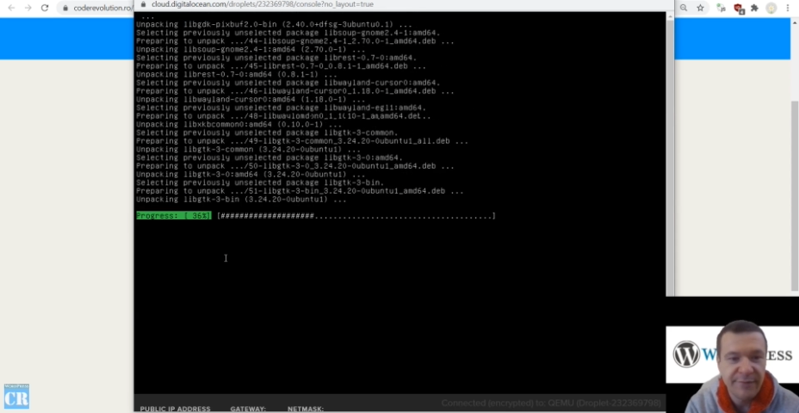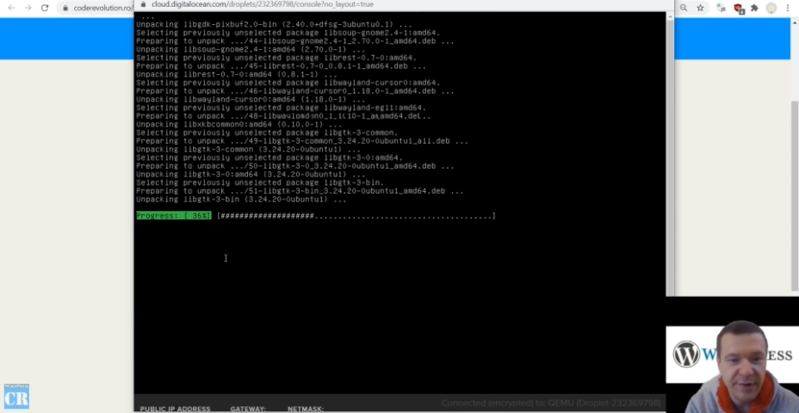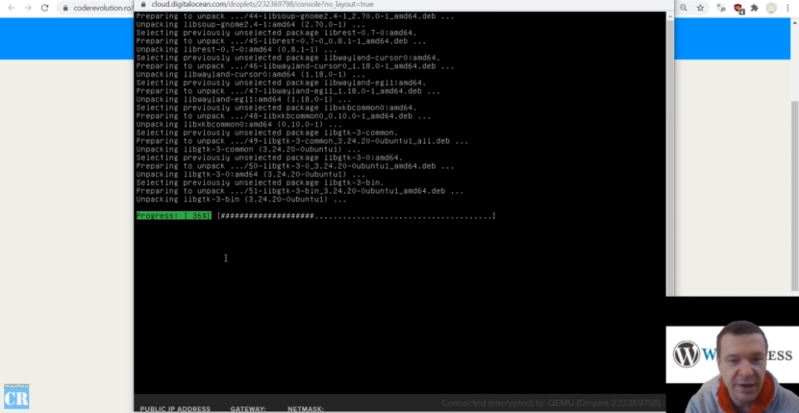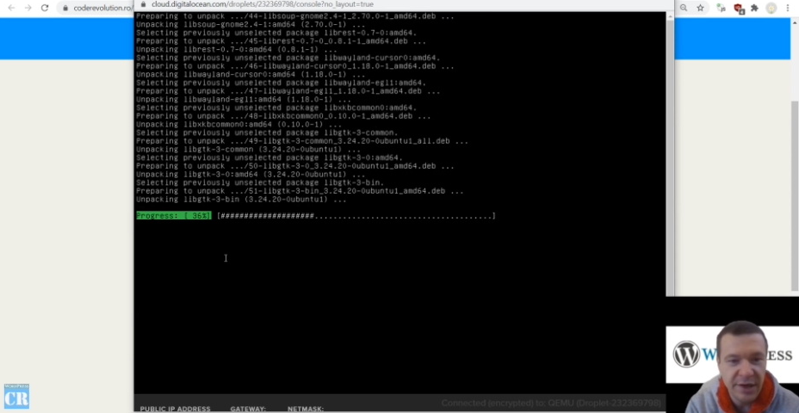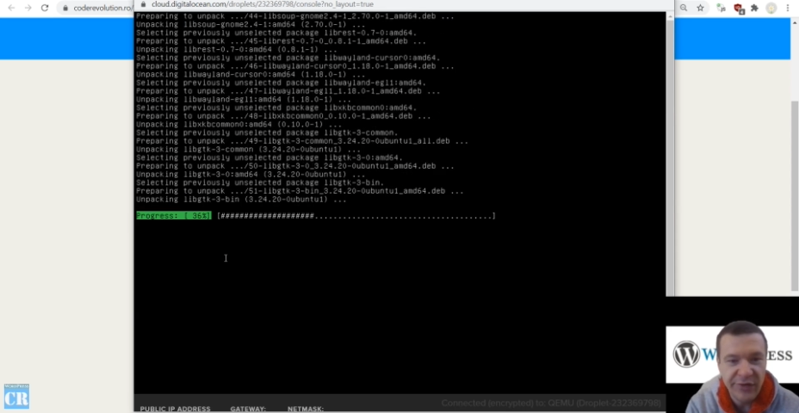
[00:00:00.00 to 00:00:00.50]

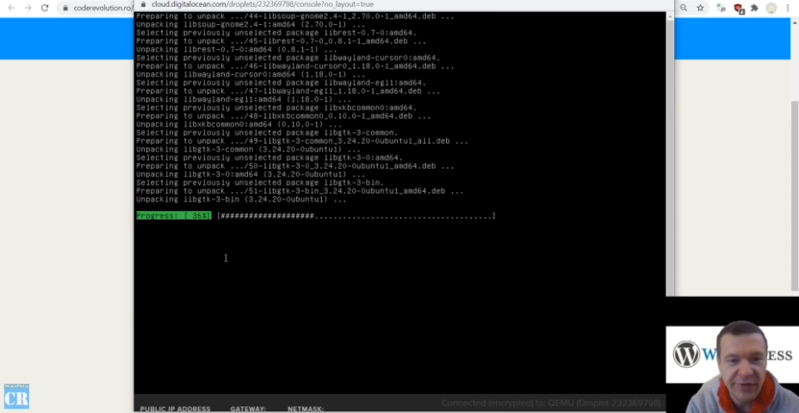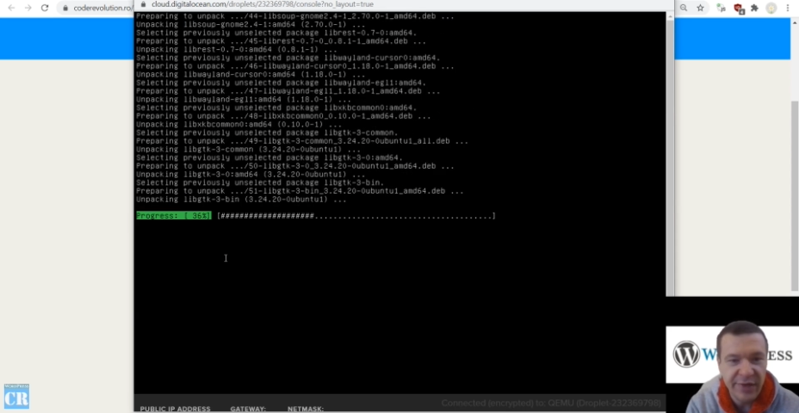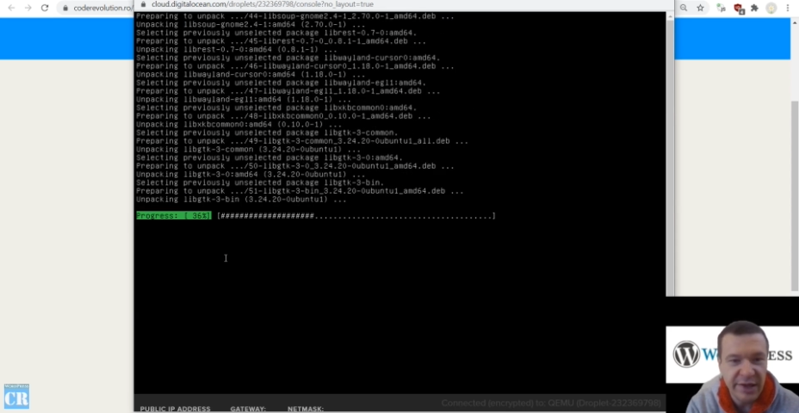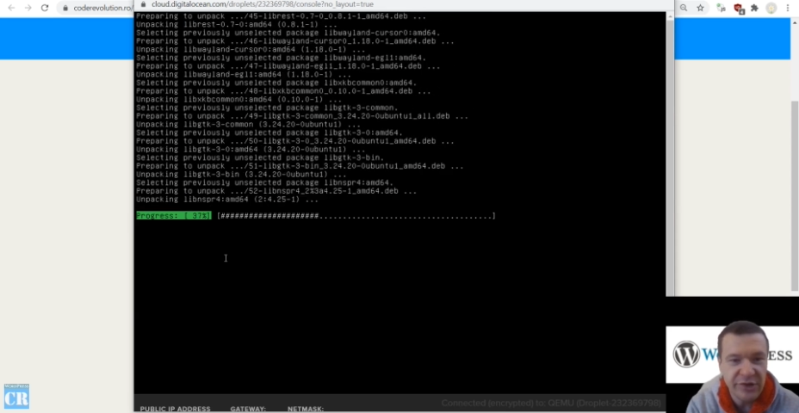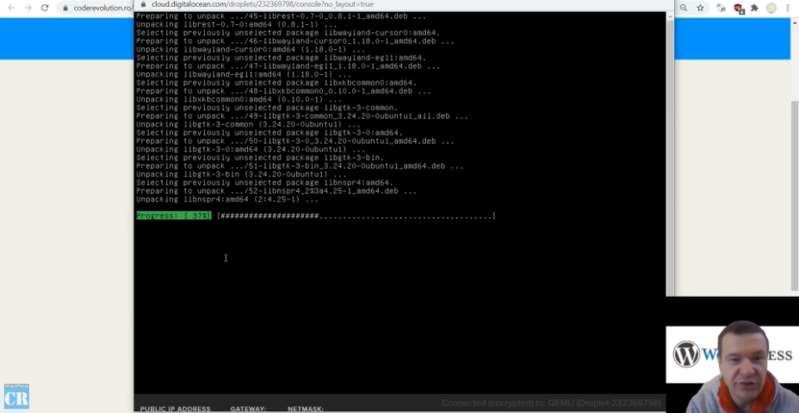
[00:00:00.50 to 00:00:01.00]
finish
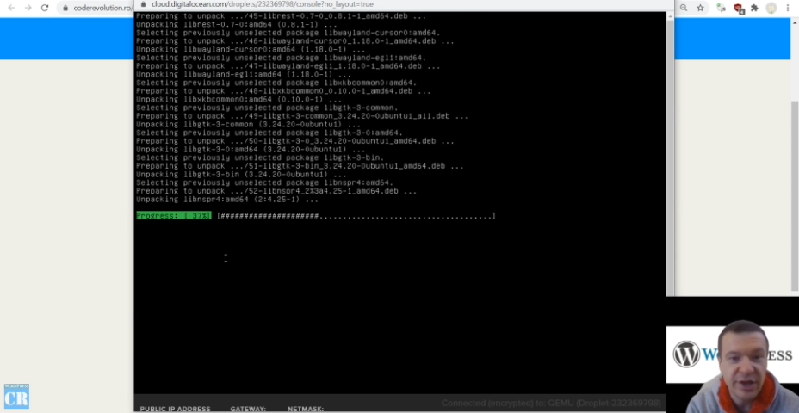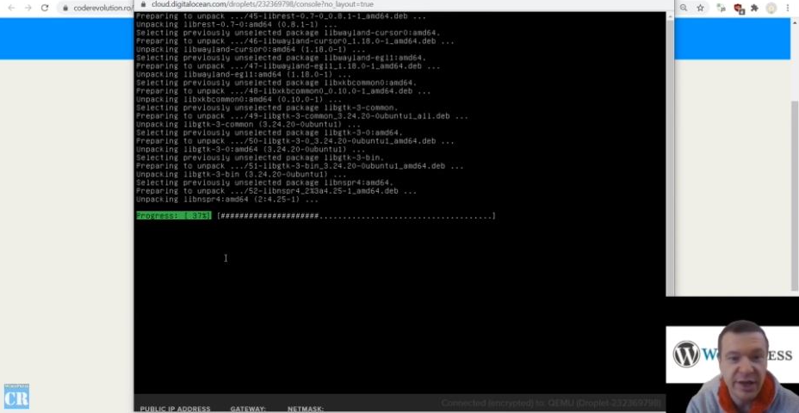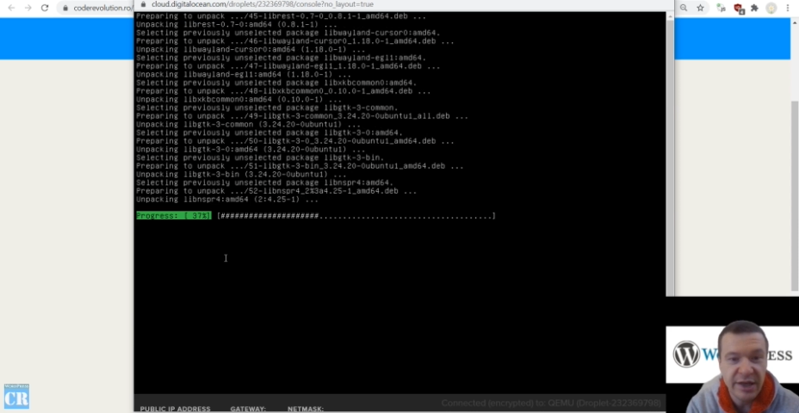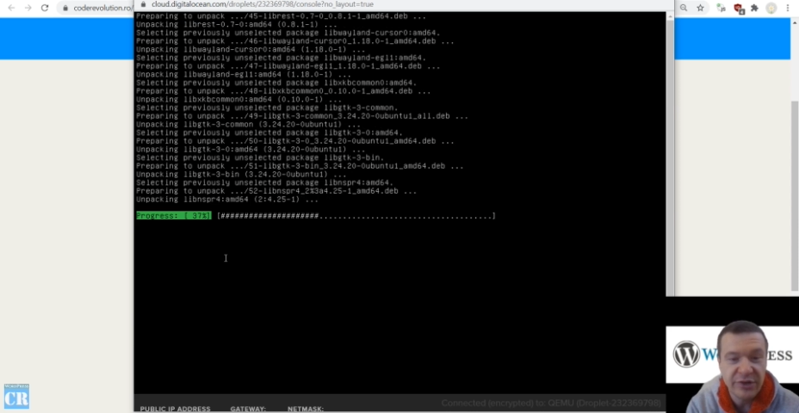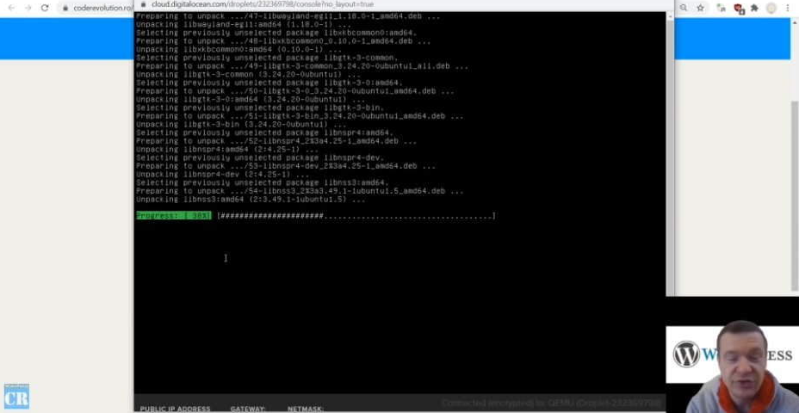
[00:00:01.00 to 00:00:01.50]
stage
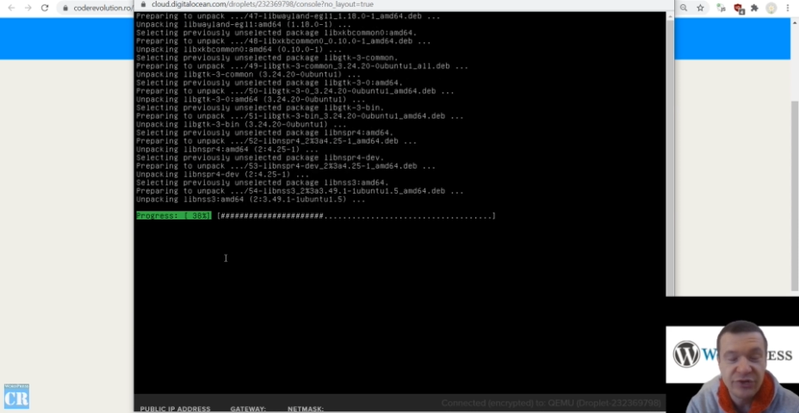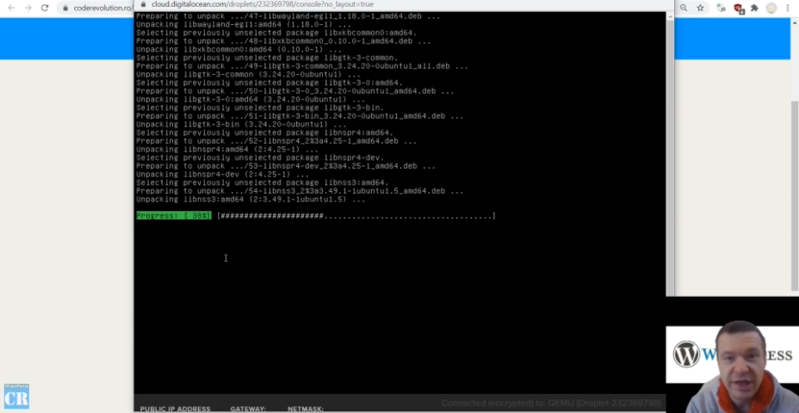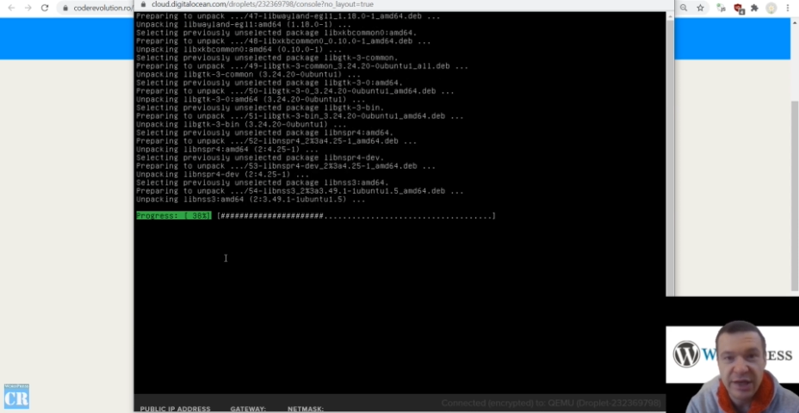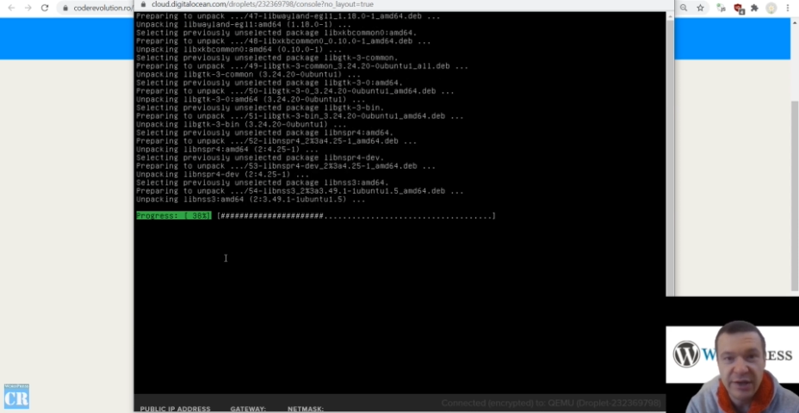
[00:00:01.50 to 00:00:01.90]
and check